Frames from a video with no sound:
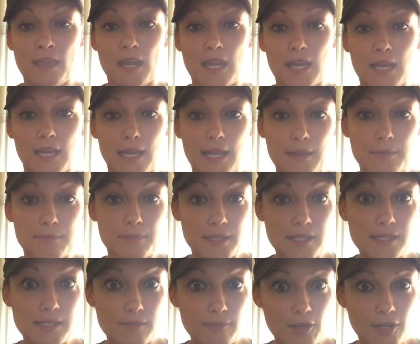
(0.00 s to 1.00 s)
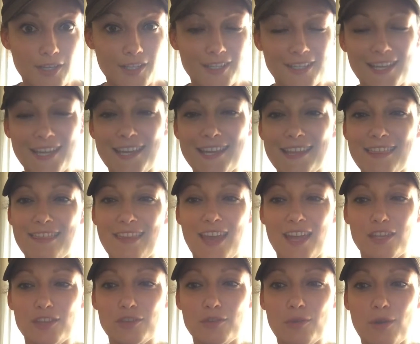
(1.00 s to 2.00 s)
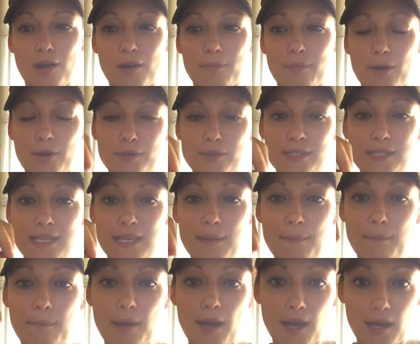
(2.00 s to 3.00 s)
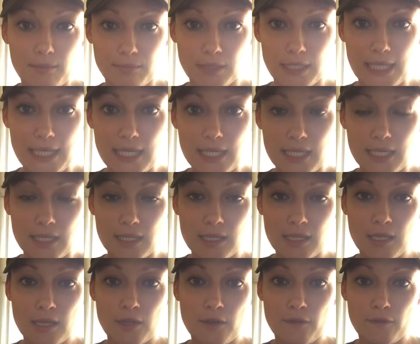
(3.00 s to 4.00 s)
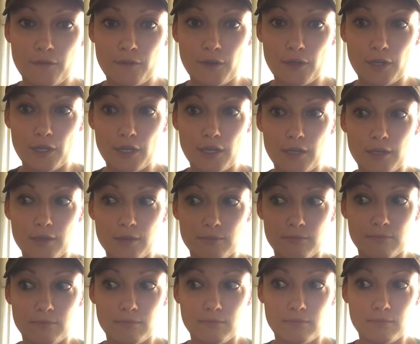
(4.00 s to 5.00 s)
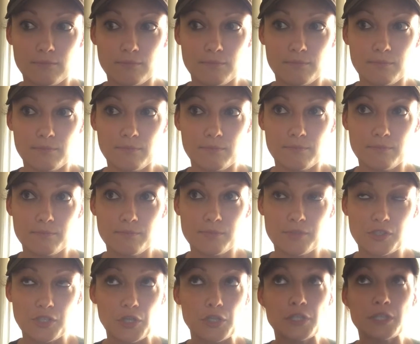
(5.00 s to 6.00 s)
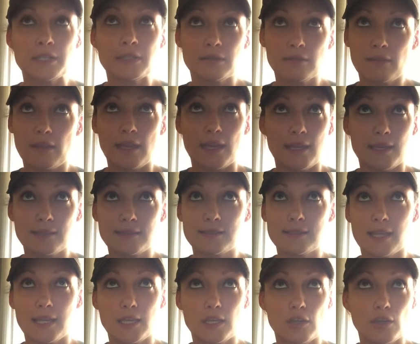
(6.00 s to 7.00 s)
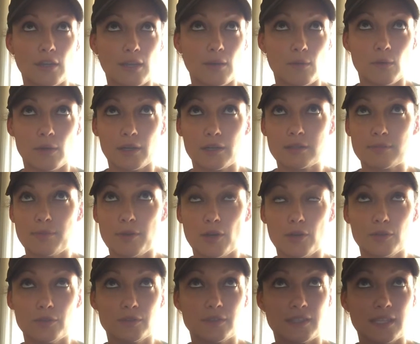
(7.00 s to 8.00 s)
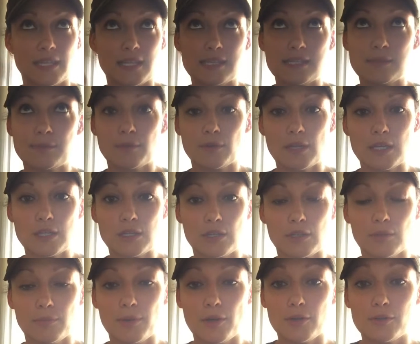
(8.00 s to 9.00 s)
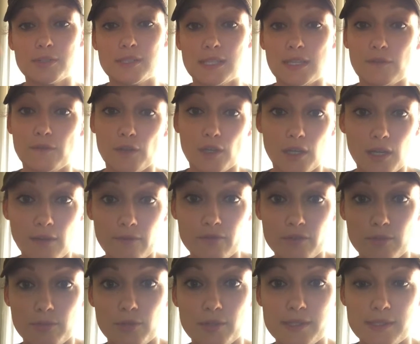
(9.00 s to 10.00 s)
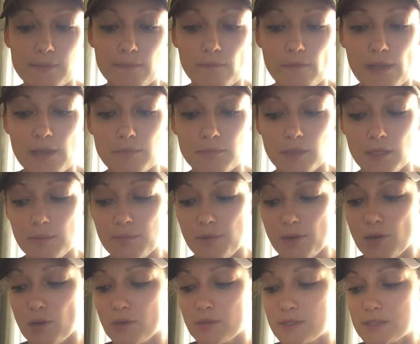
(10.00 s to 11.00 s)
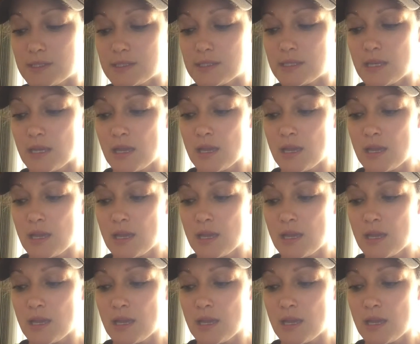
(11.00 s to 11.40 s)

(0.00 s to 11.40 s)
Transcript: and again, be smart, that you are posting public for certain things like your It Works posts and inspirational posts, and if you're comfortable, some family posts.